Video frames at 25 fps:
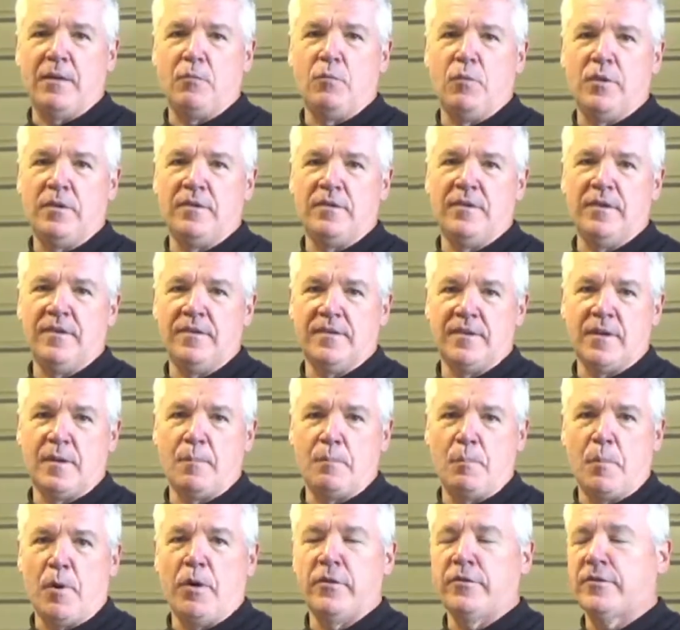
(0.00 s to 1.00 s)
which is a
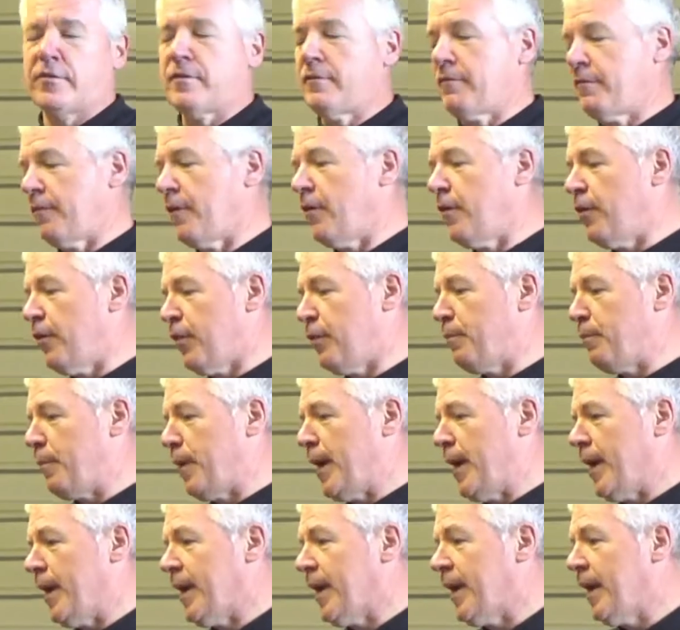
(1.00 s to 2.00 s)
positive earth
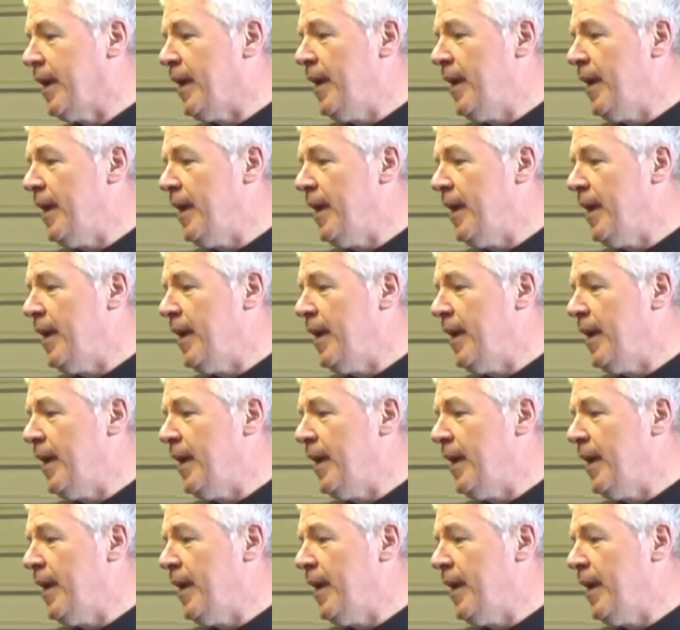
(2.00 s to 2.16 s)
bike.